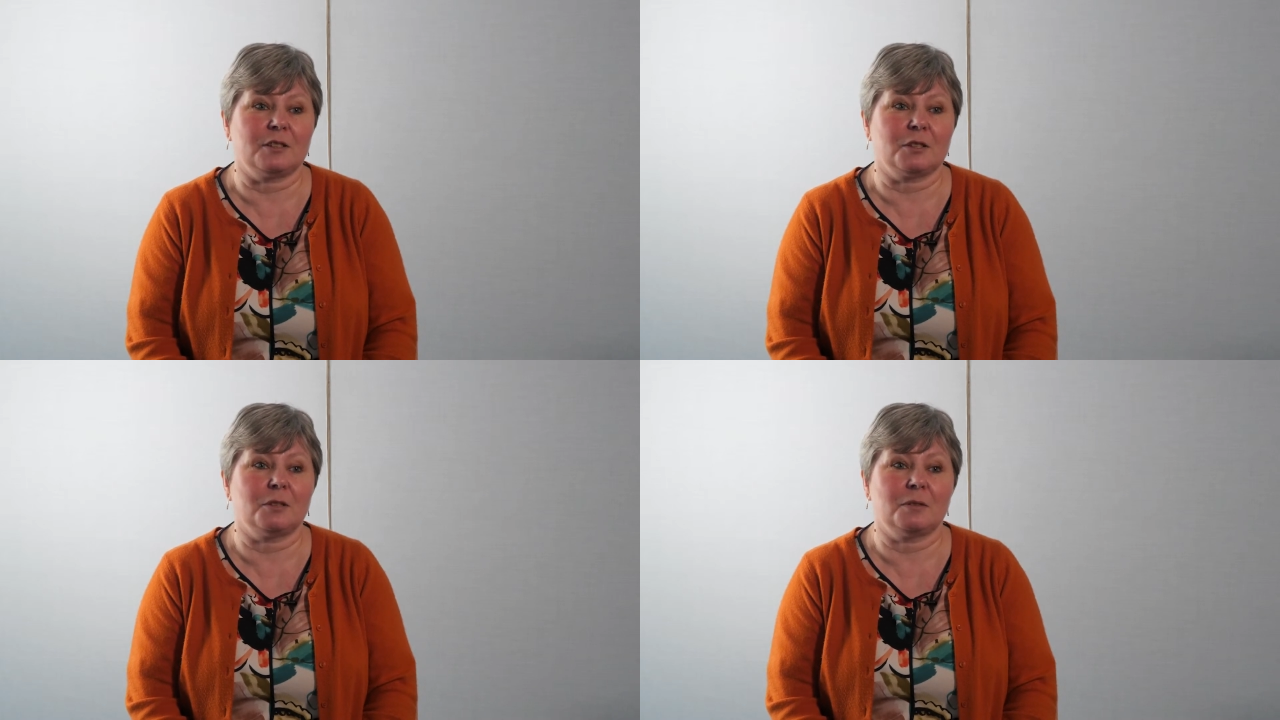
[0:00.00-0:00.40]

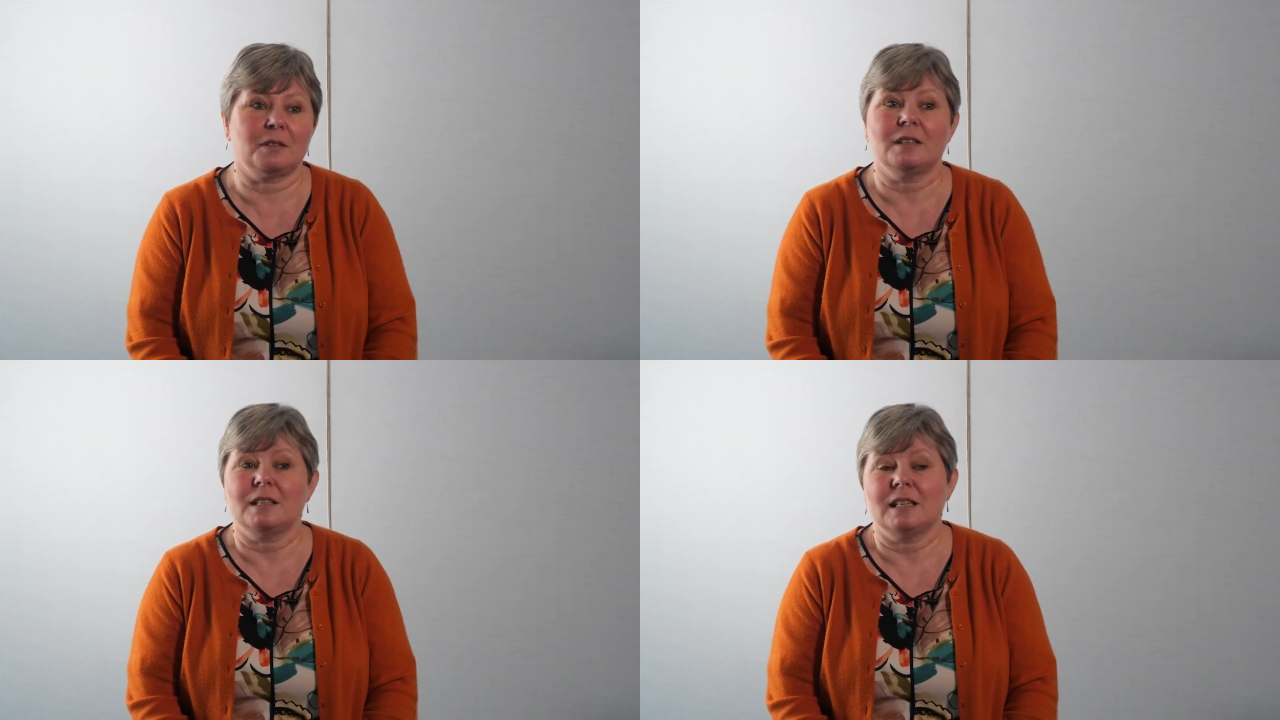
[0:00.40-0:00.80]
So
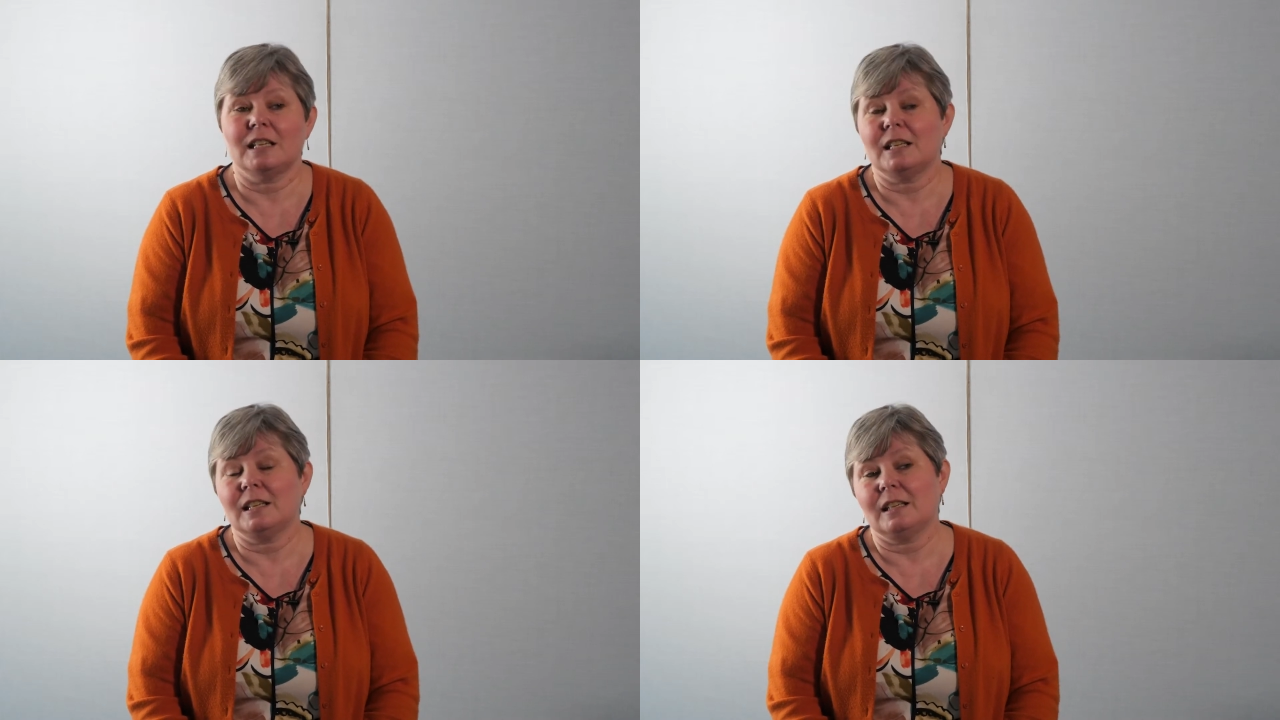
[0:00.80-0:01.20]

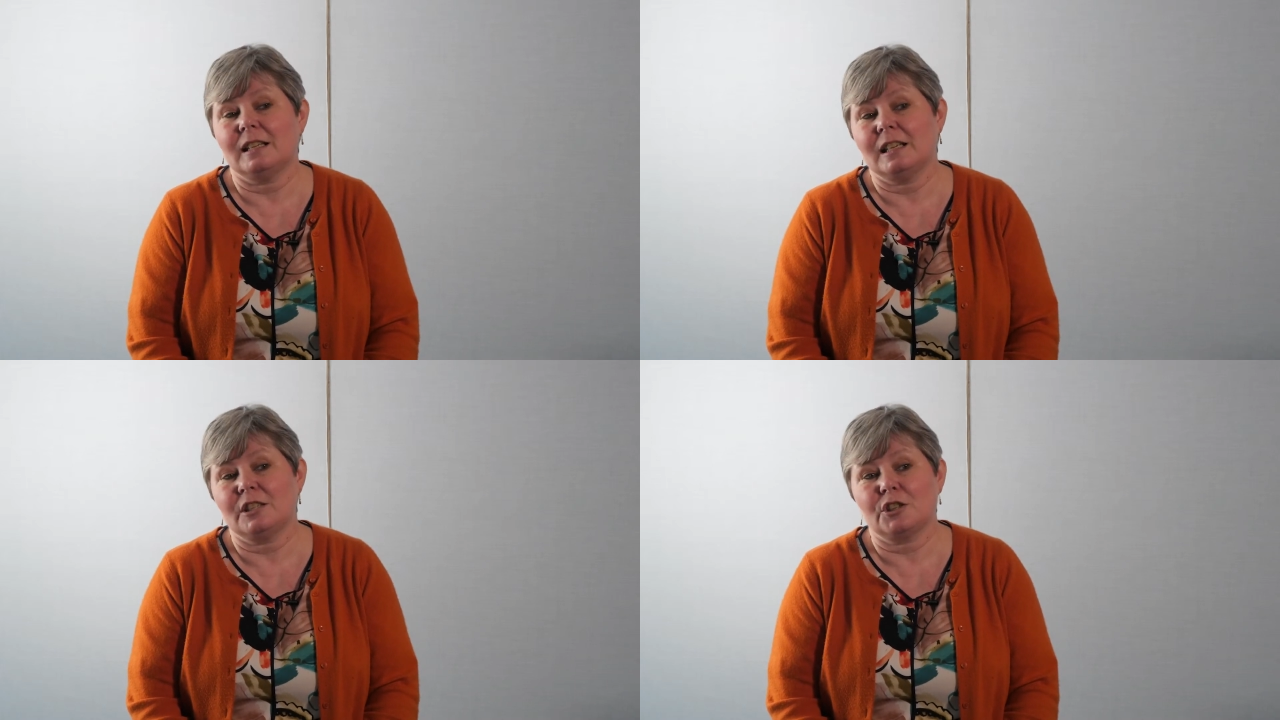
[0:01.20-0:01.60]

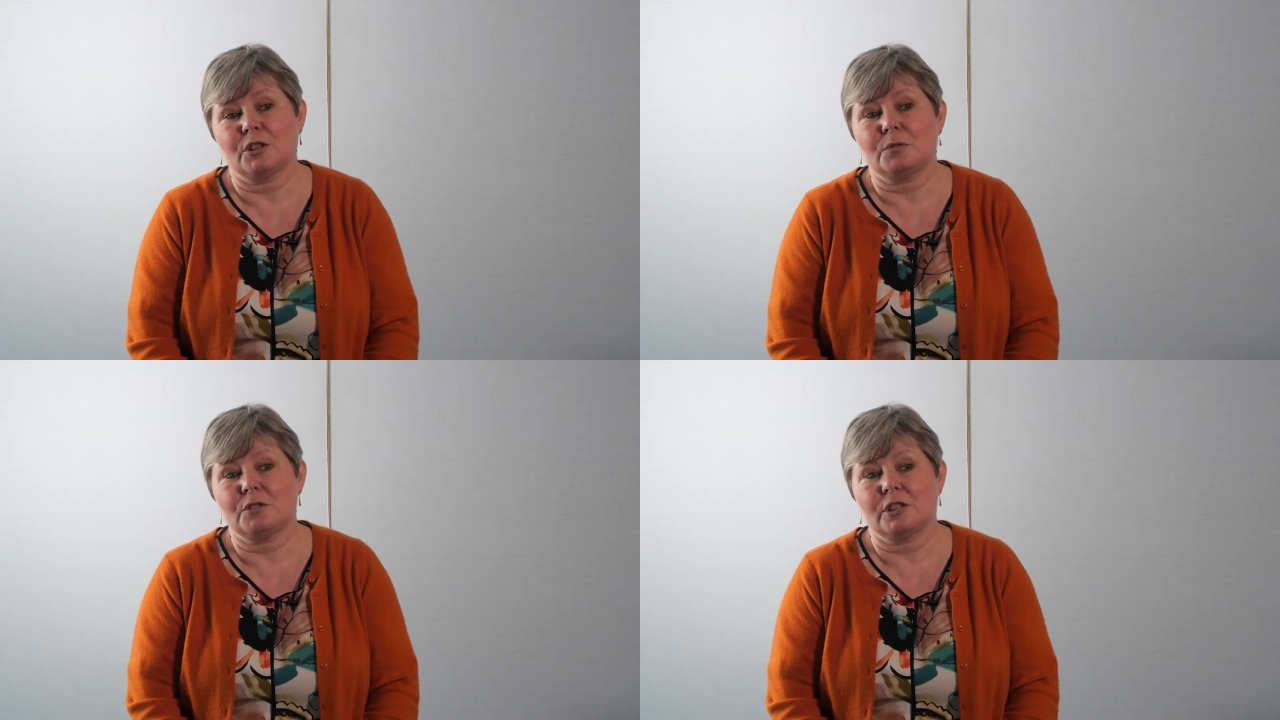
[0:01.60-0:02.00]
it
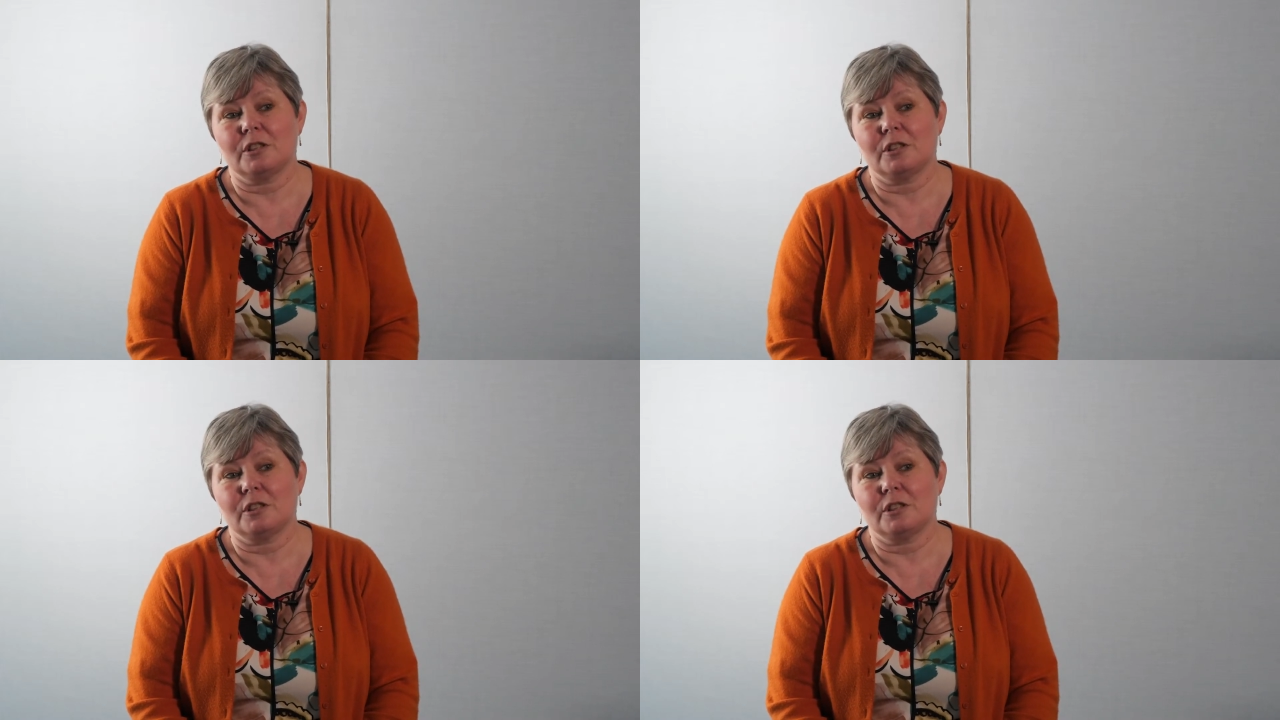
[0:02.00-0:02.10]
shows